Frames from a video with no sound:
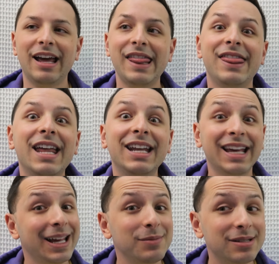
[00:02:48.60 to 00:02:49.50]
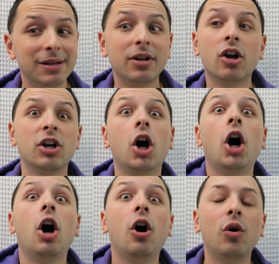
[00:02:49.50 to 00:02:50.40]
And then it came to me, like, like
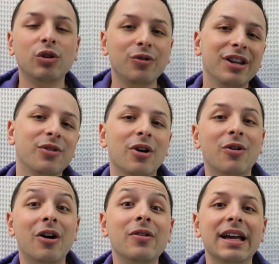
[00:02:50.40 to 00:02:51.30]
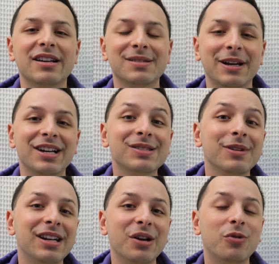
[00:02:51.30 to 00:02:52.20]
oh, Louis Theroux, okay, because my
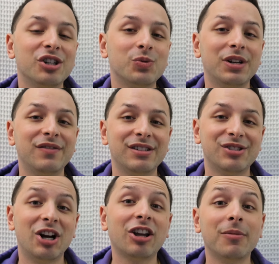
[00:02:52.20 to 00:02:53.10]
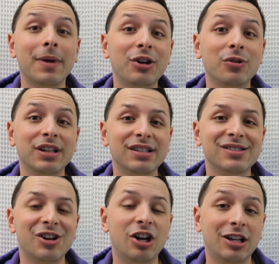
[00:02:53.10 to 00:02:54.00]
husband and I watched one of his
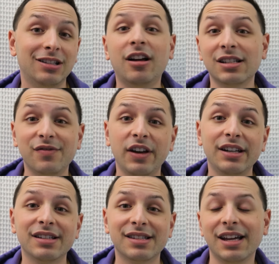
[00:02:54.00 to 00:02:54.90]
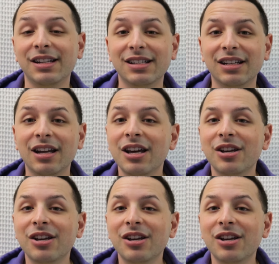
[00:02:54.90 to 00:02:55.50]
documentaries on Las Vegas that he did.